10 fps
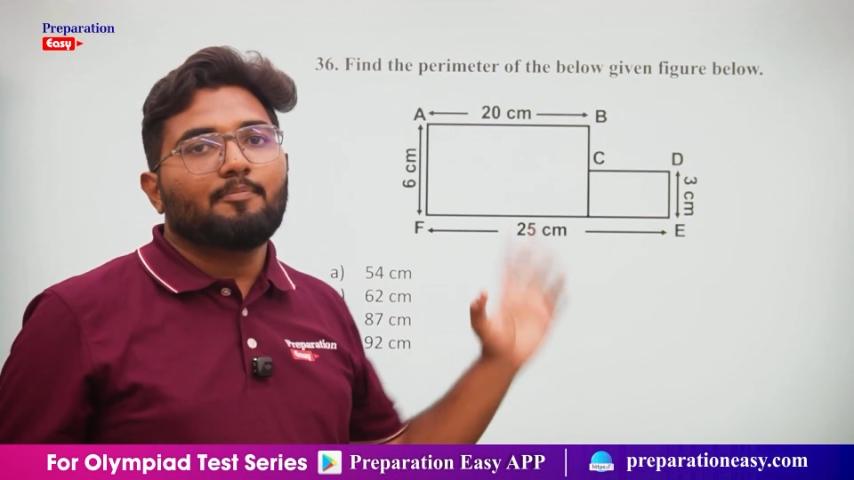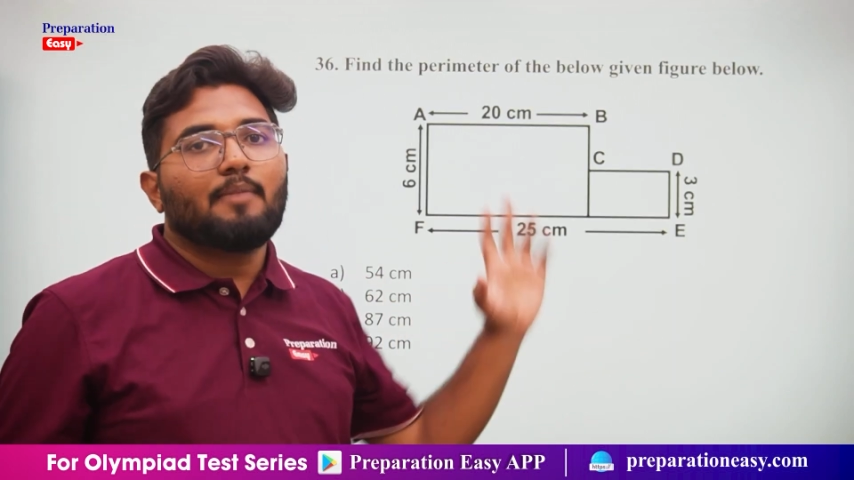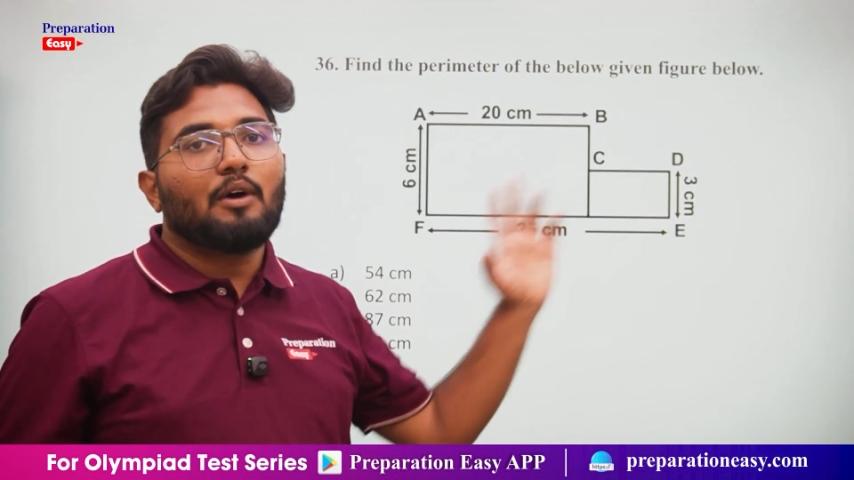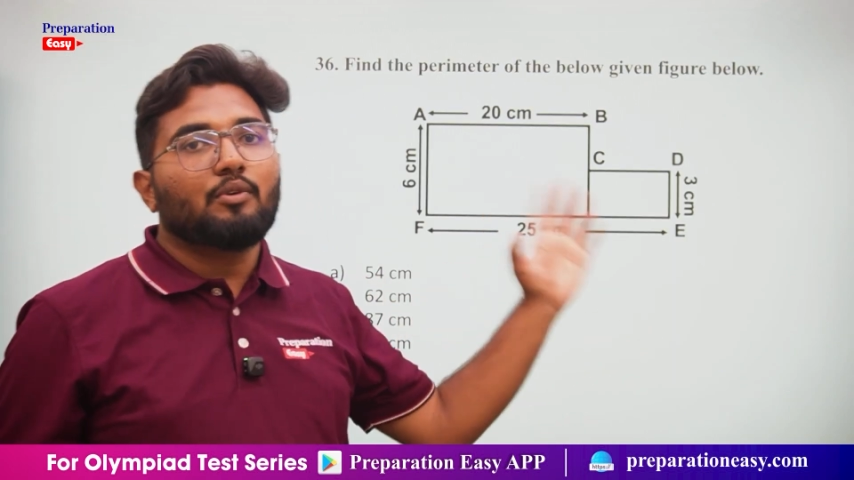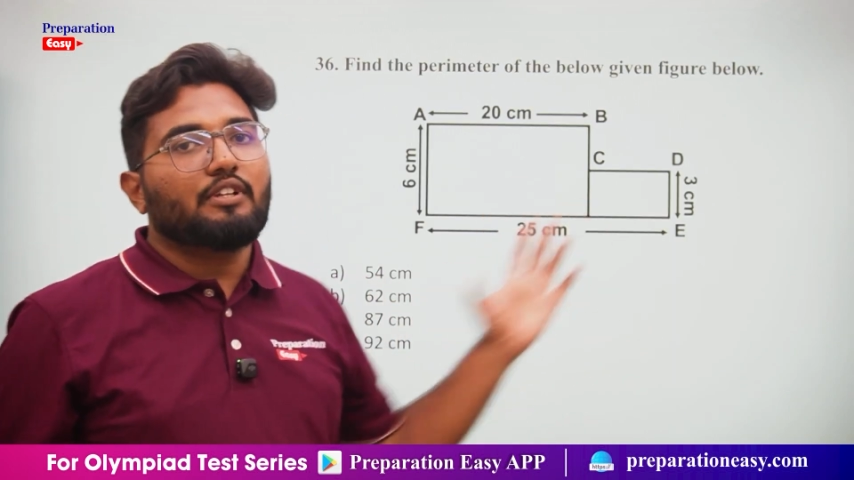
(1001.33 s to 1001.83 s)

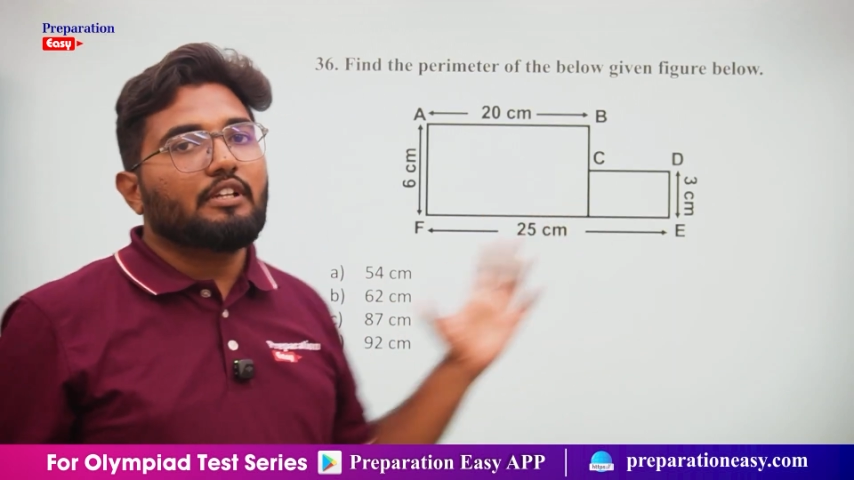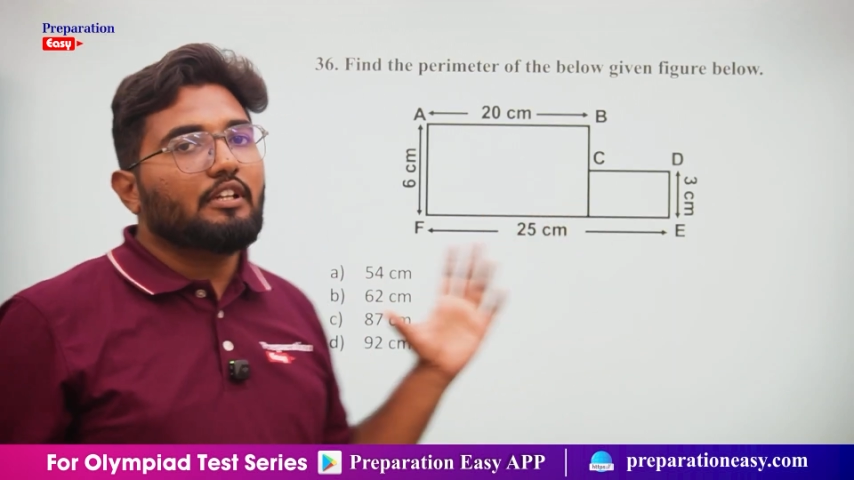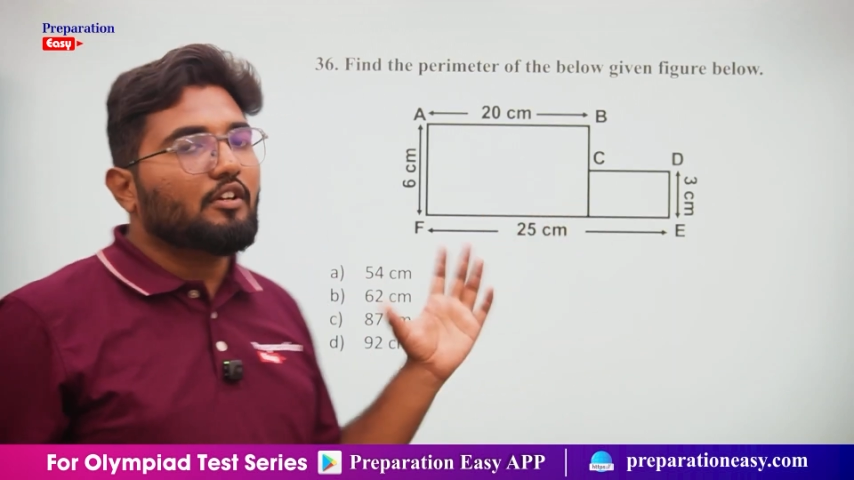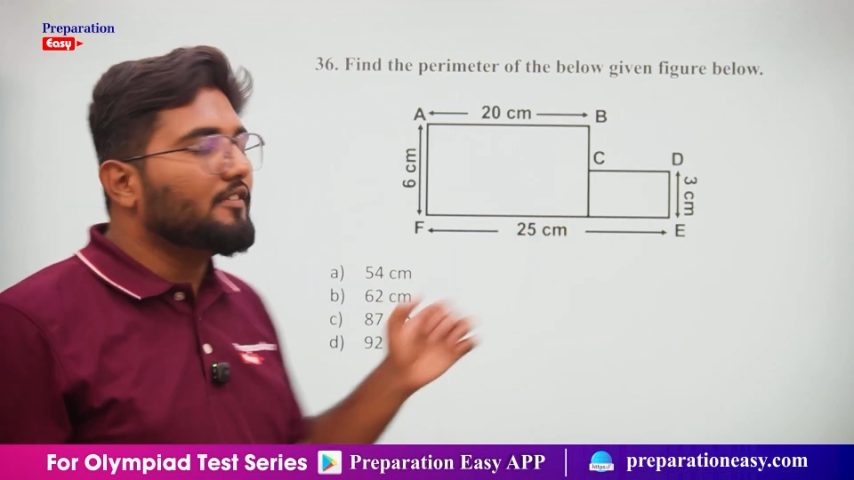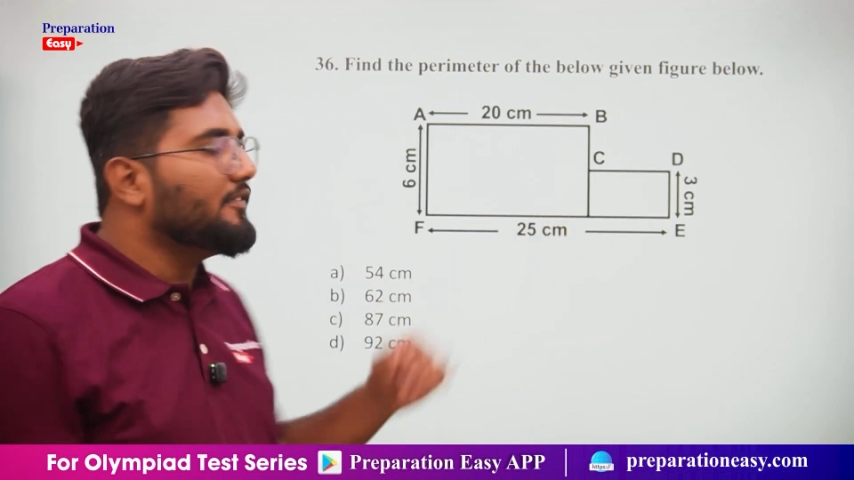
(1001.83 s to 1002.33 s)
boundary
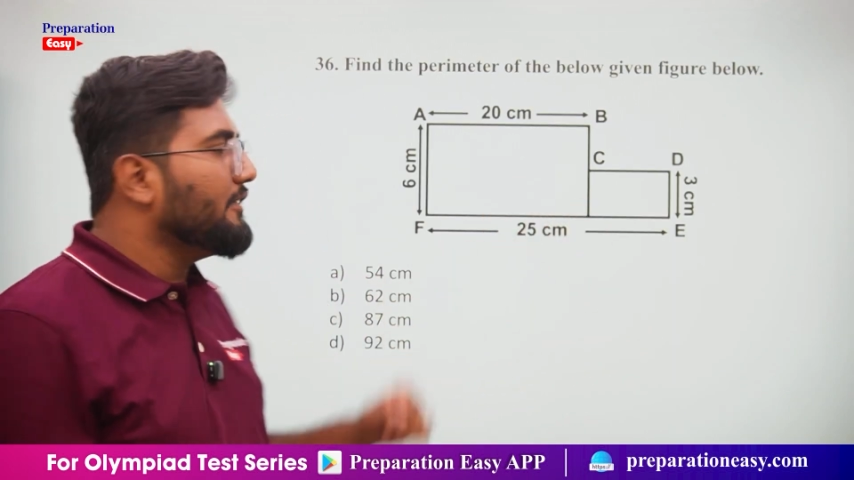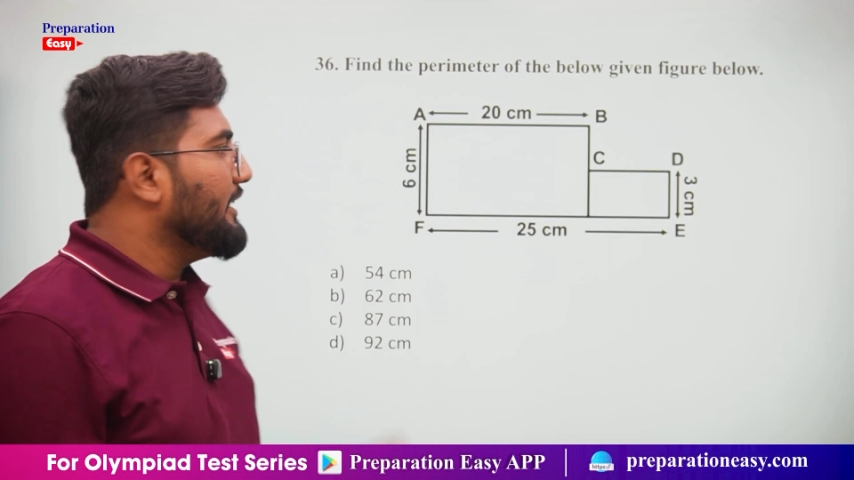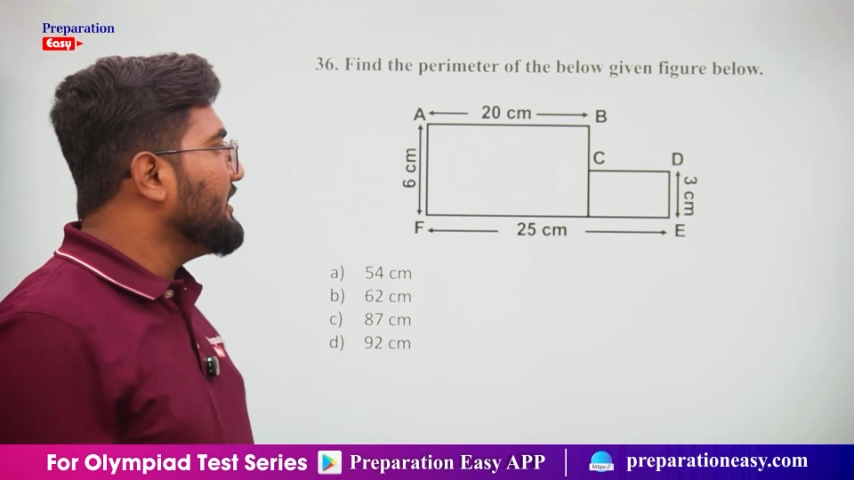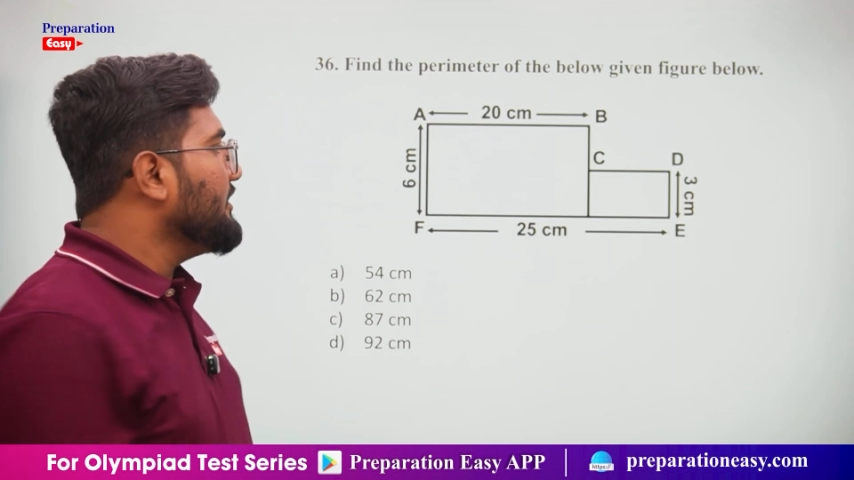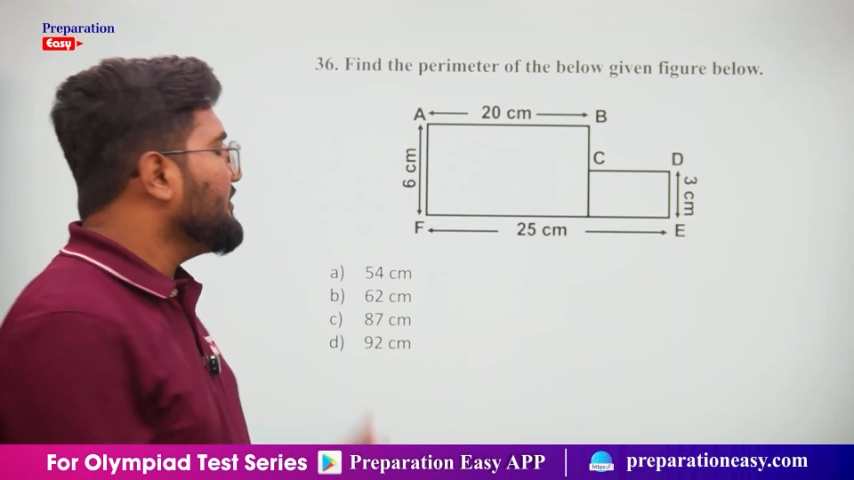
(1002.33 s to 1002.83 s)
of
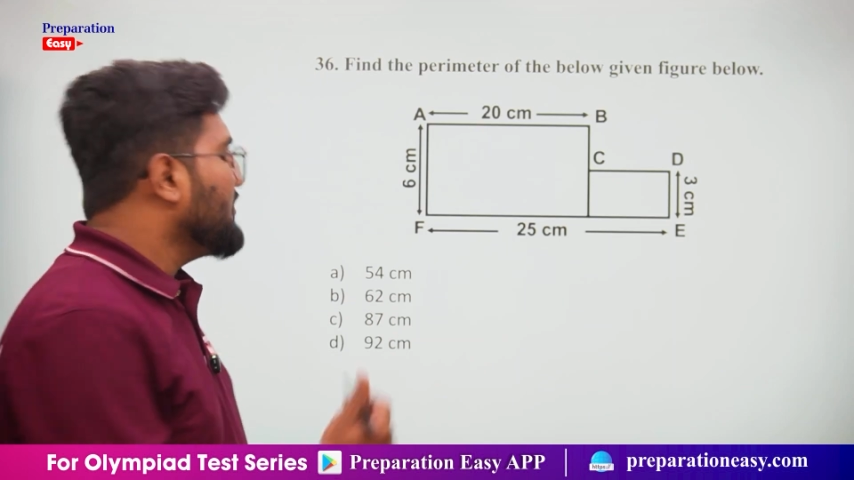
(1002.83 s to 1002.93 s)
any